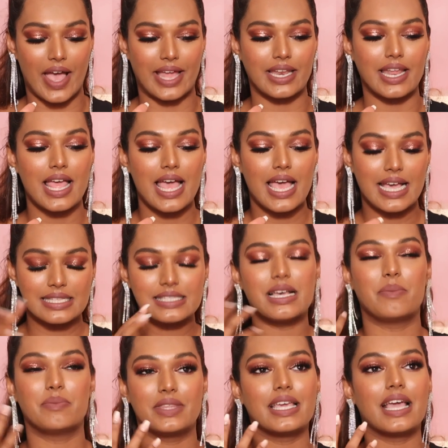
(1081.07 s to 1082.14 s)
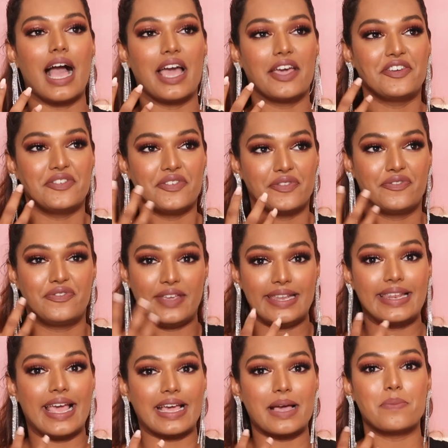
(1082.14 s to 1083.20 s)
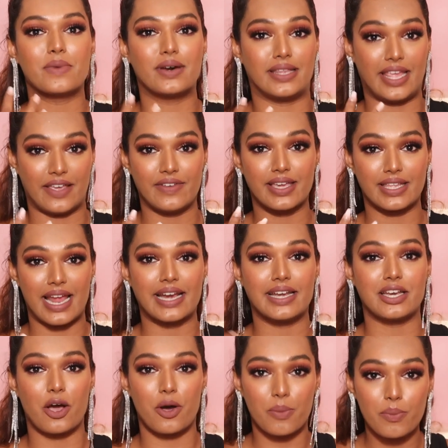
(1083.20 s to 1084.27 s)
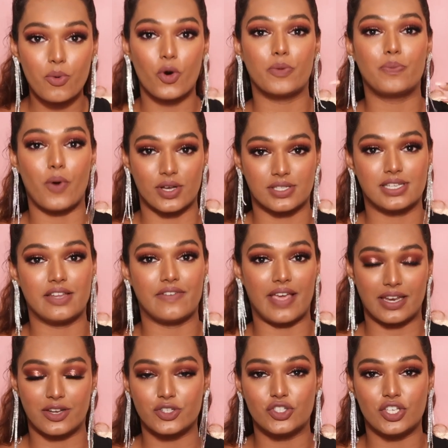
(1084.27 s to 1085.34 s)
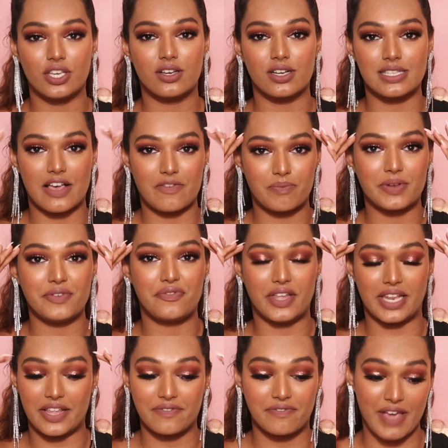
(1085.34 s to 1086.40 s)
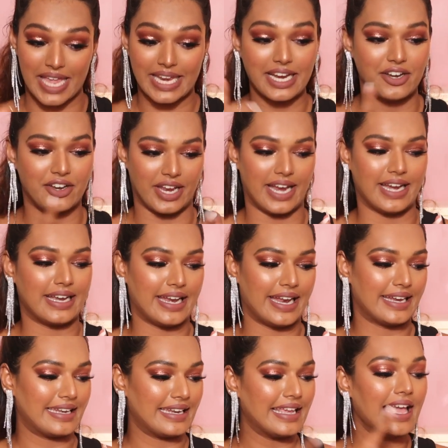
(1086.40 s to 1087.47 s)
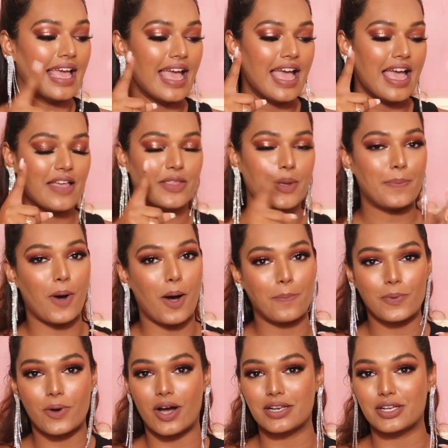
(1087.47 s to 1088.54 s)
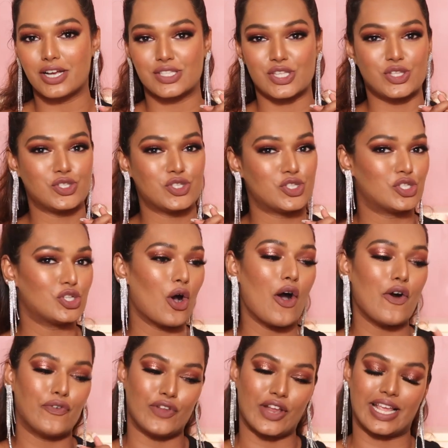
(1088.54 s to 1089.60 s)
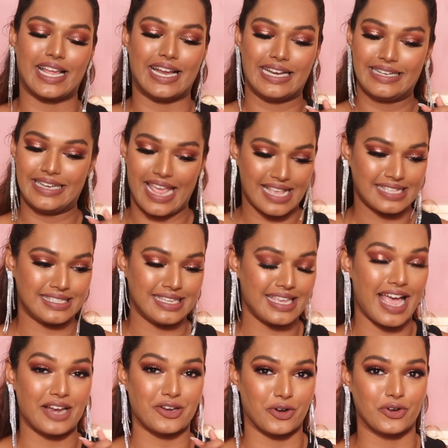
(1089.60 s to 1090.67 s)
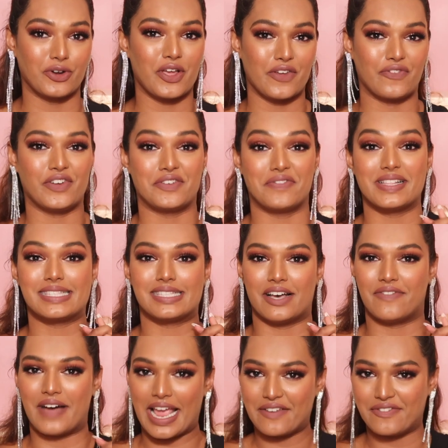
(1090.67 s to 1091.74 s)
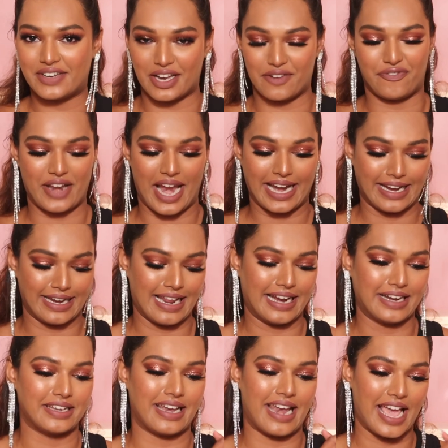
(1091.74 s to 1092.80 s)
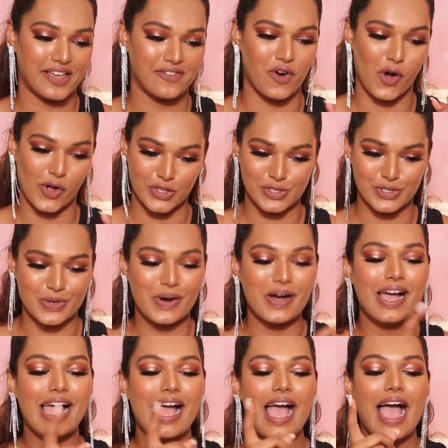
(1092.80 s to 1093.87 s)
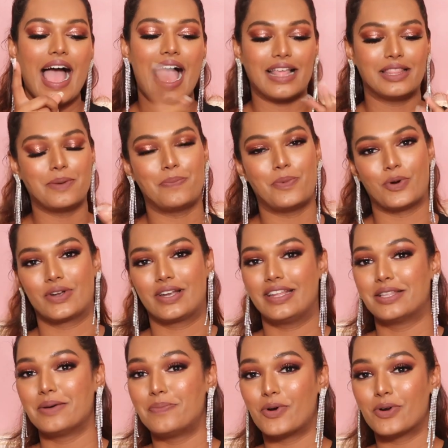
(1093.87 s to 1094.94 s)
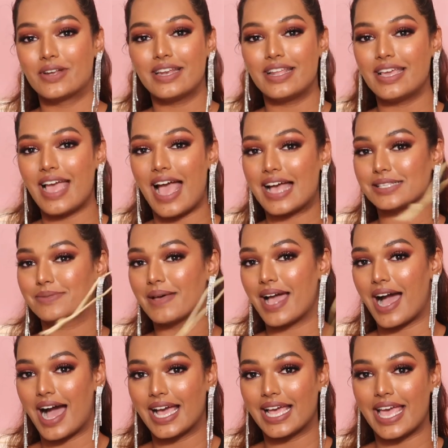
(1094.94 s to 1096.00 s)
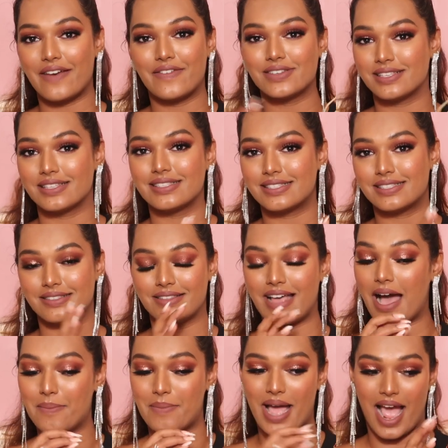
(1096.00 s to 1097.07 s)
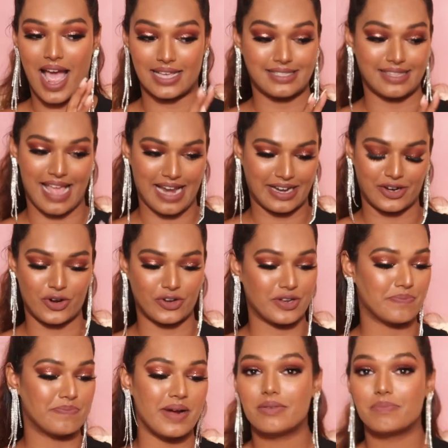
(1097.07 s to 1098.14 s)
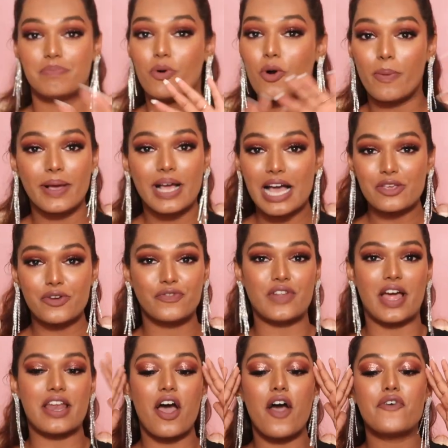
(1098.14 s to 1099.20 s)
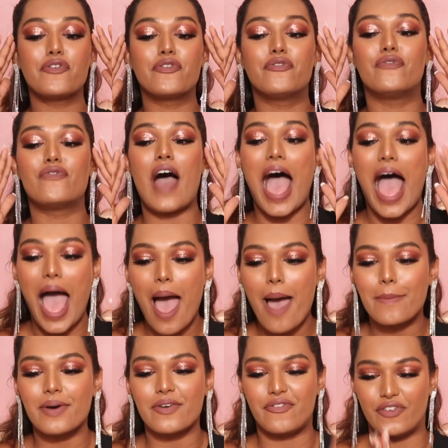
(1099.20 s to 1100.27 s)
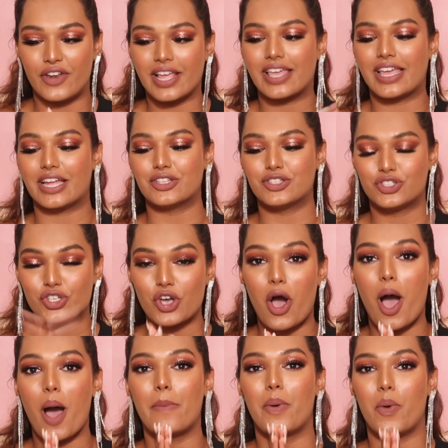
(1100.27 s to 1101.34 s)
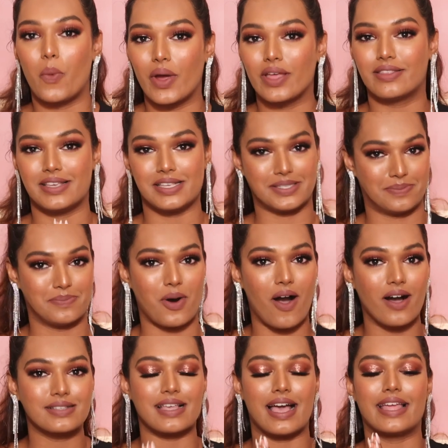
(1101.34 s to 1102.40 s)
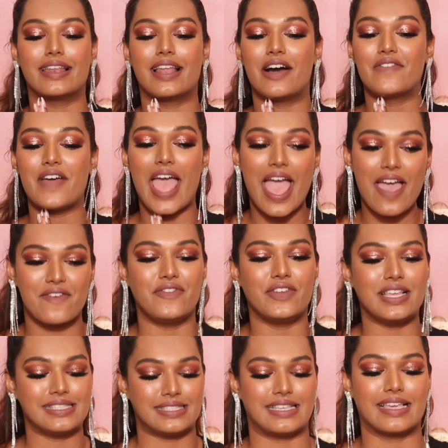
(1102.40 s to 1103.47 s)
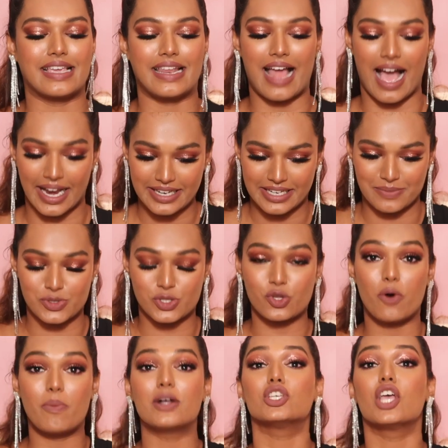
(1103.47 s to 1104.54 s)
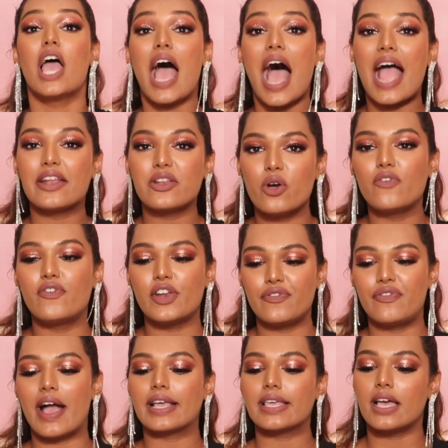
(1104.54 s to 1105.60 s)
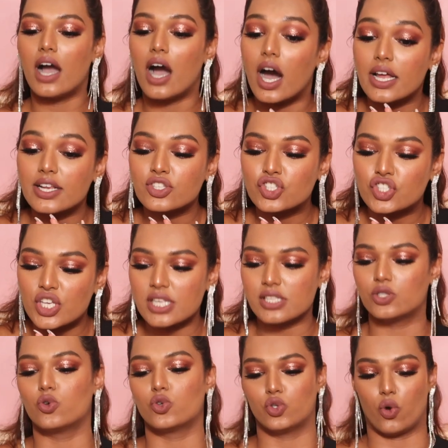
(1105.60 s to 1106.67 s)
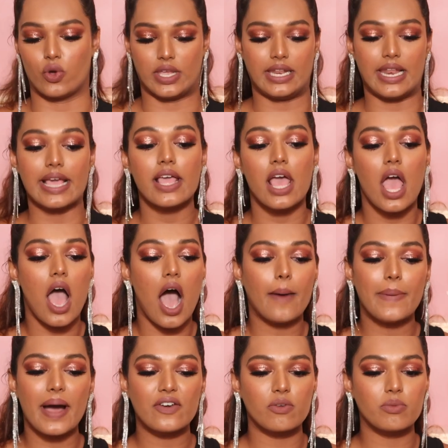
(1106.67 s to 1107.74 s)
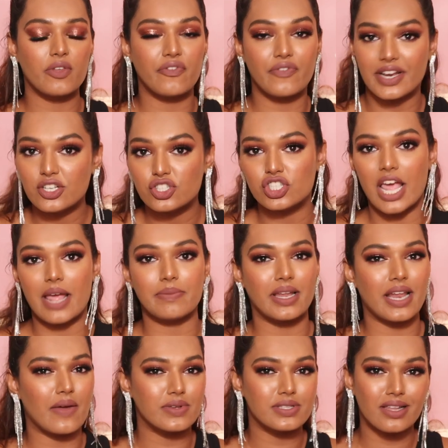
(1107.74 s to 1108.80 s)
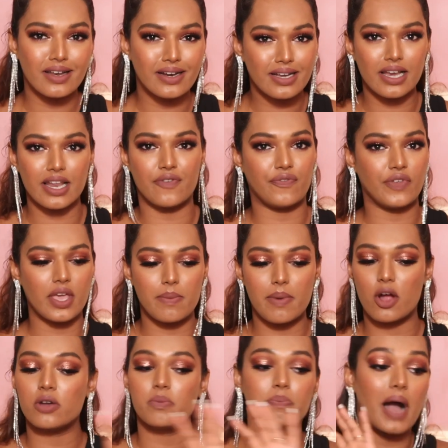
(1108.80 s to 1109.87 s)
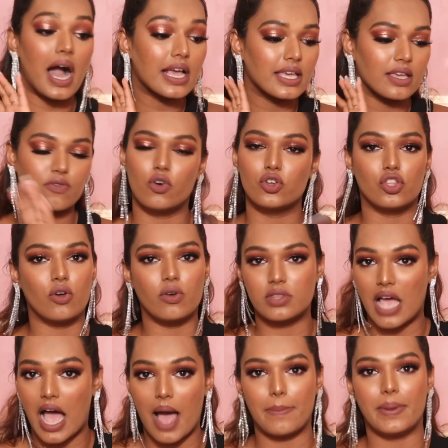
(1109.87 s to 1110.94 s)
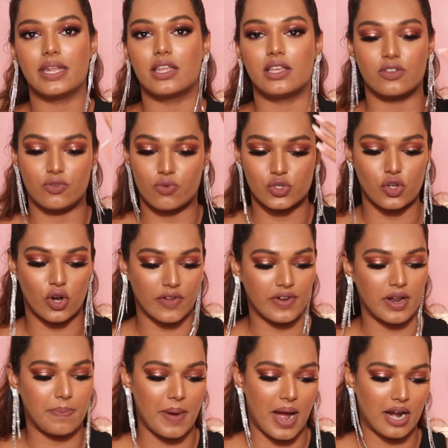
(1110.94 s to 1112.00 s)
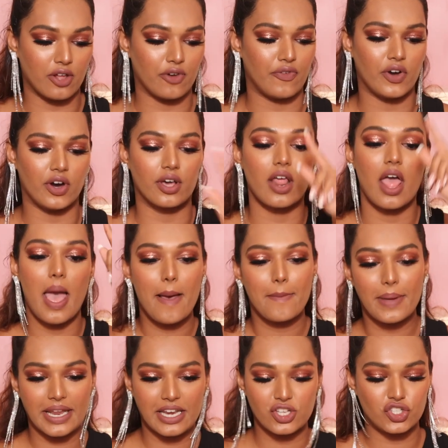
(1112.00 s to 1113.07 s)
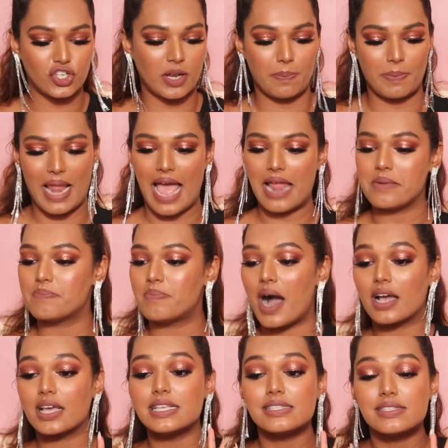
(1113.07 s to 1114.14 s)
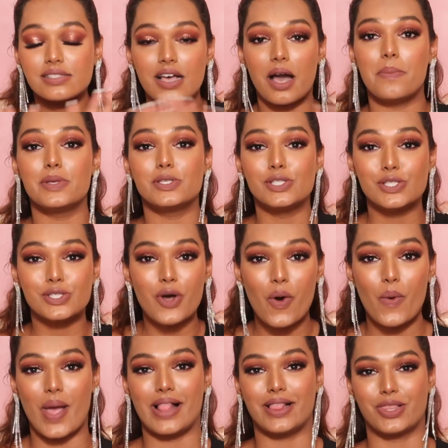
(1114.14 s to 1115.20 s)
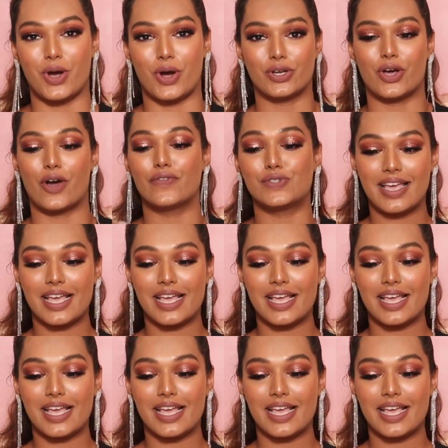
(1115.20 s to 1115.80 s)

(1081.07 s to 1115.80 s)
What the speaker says: And it's something I feel like I'm craving right now. More positive energy because I've been feeling very drained lately. The popcorn, because it's so freaking tasty. I don't know if it will survive till Friday night live also. And the potli. The potli has my eye ever since my eyes landed on it. But Bhumika, you've done a fab freaking job with this box. I love every single item so much. I know for a fact that har cheez use hogi. Like, apart from the wind chime that I was a little iffy about, baki wo to tha bhi nahi. It was not even a part of her initial plan. Baki sub is so well thought of.